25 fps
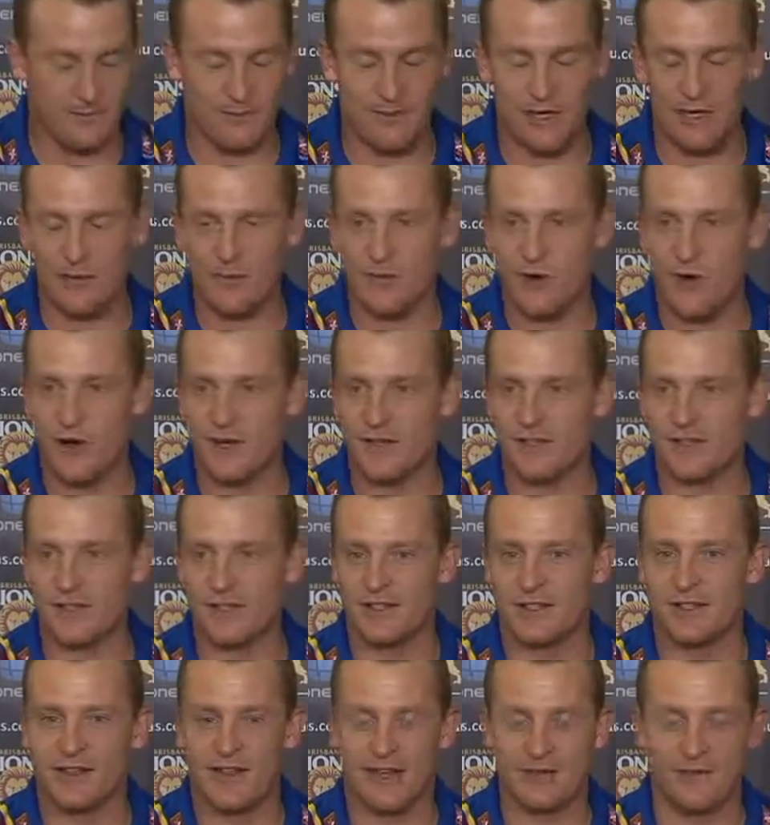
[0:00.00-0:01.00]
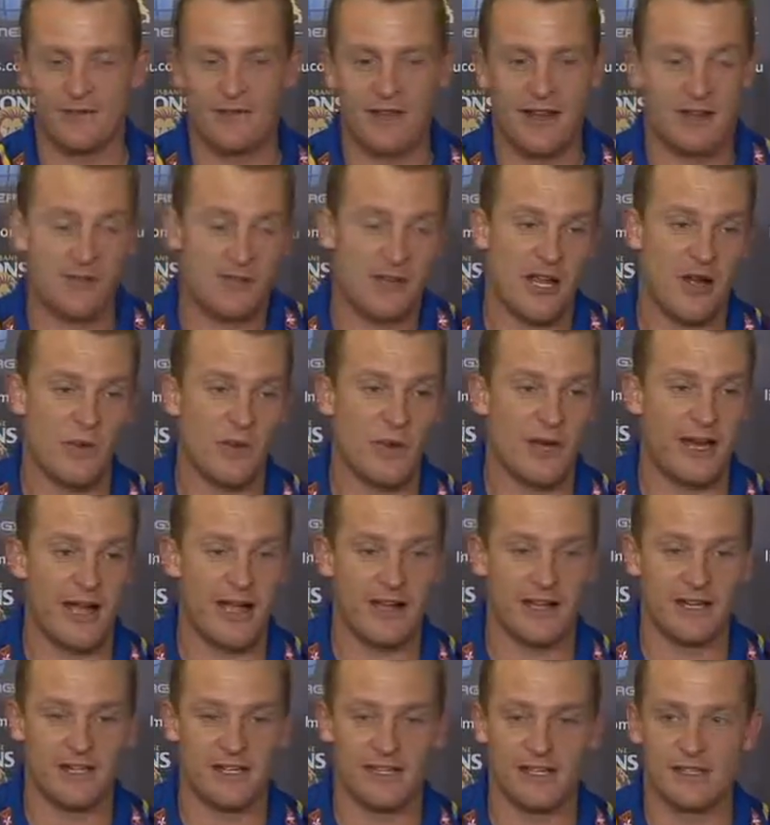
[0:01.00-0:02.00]
minimise and win
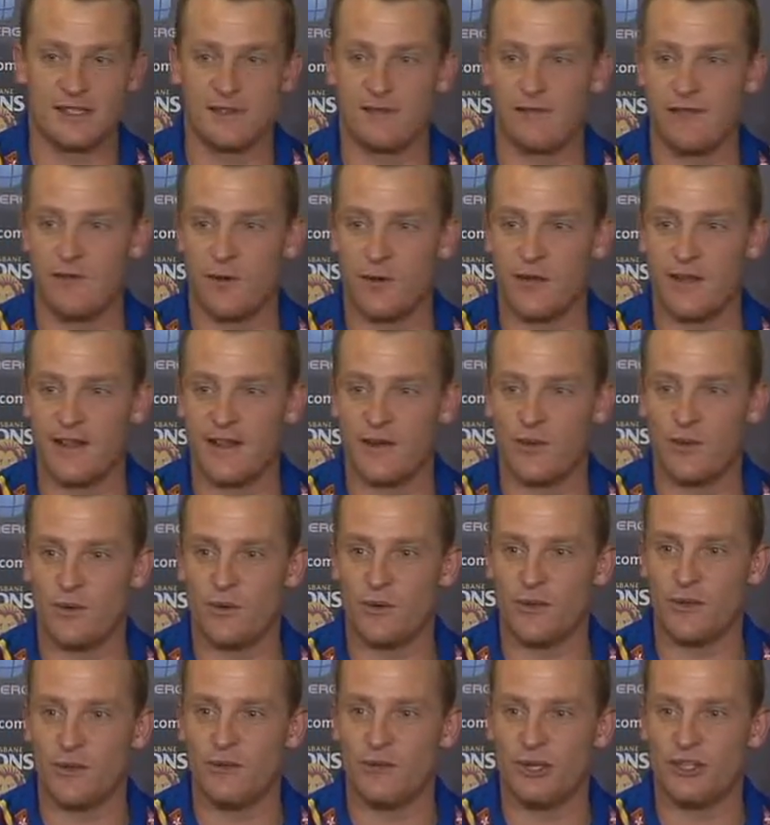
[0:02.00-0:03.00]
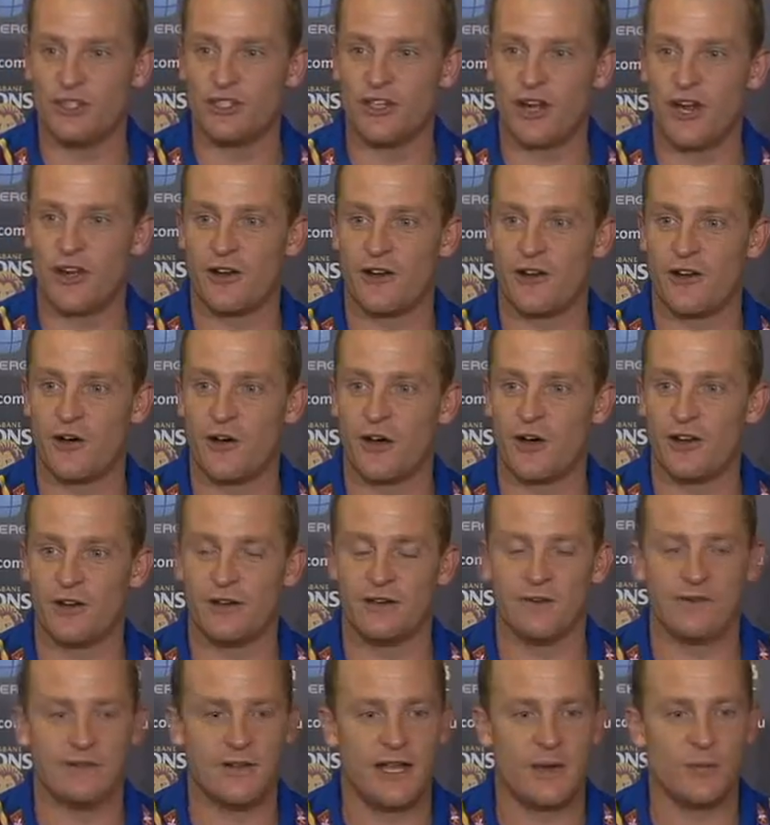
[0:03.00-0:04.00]
our contested footy, that would be a big show tonight,
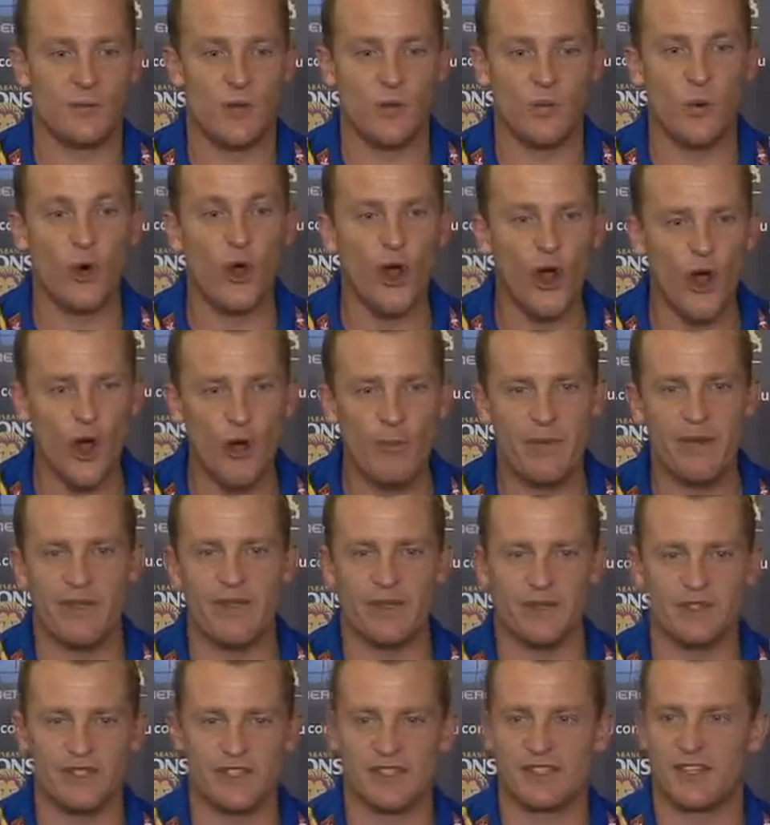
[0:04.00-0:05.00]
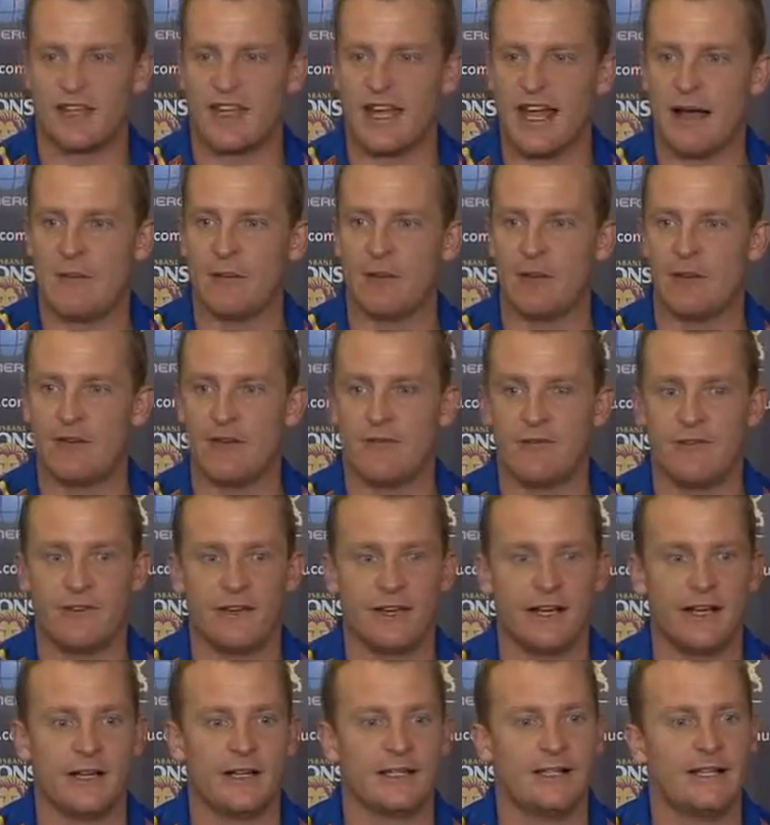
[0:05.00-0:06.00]
and we were. But there was just a couple of
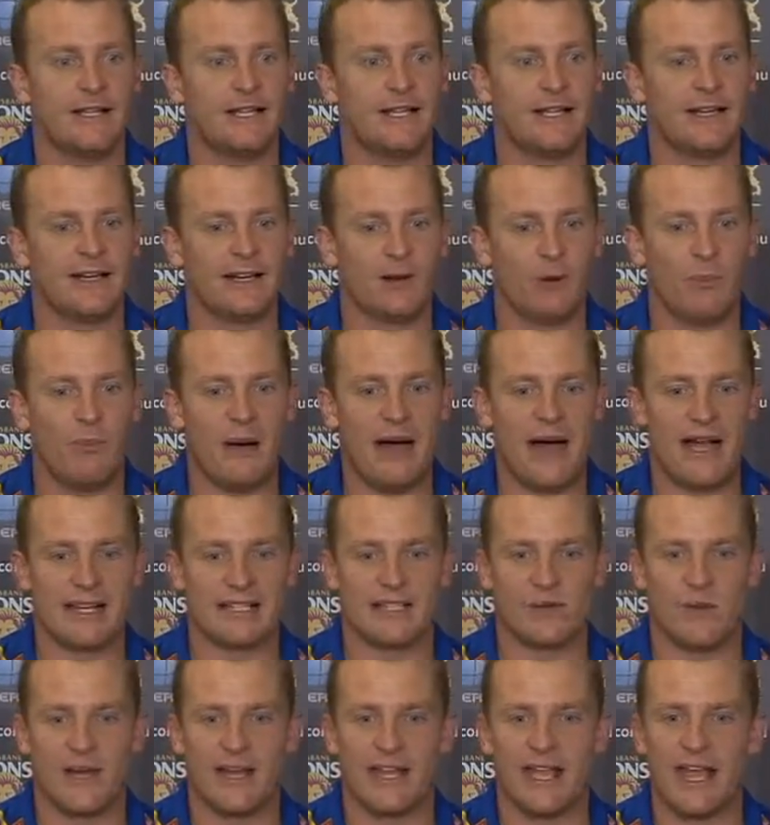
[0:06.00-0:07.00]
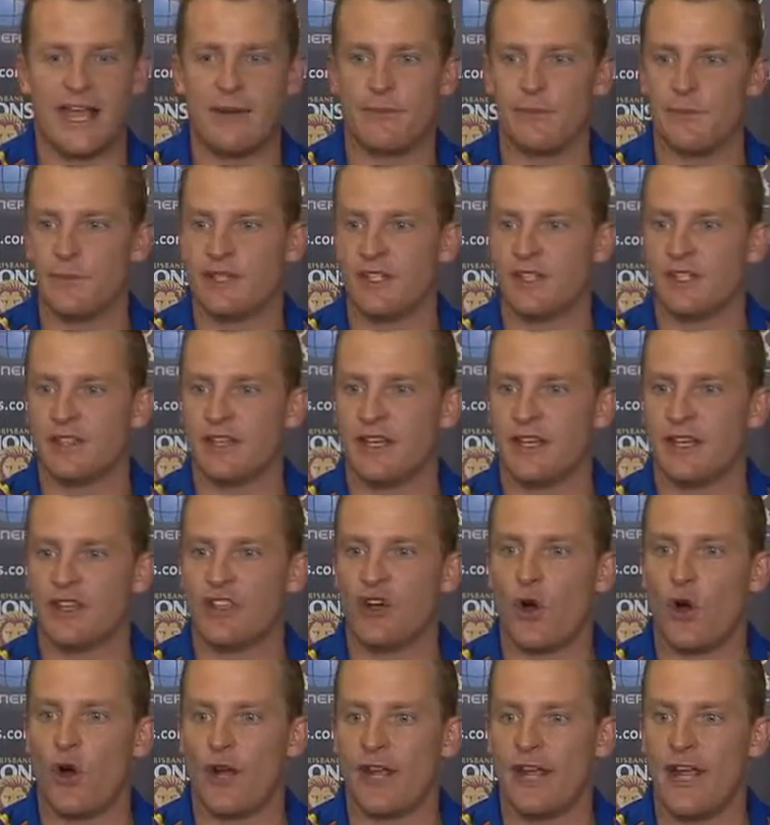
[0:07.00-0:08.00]
little parts to our game we just needed
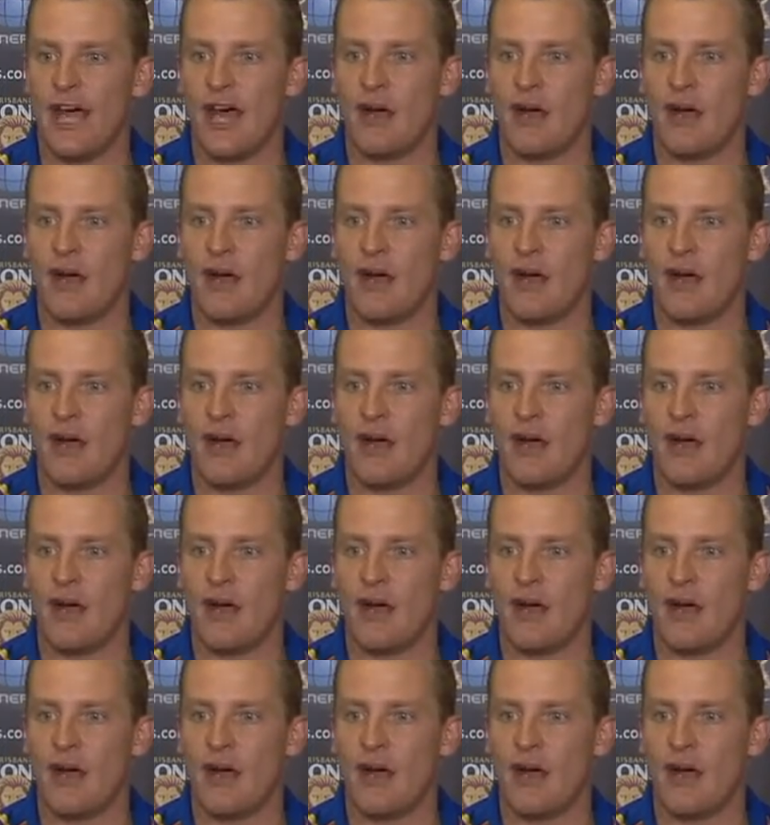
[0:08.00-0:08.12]
to tidy